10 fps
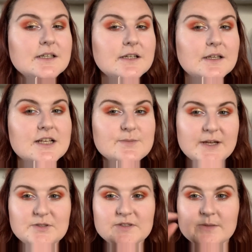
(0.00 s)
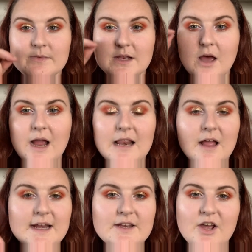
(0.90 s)
Especially with some
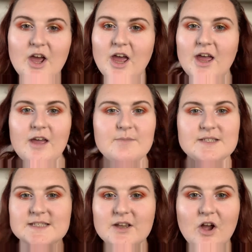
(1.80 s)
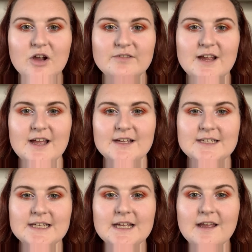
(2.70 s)
eyeliner, mascara.
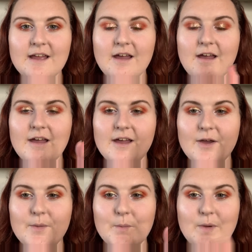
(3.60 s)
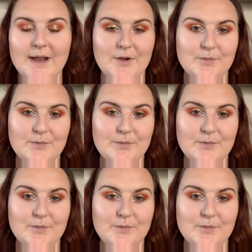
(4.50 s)
Wow.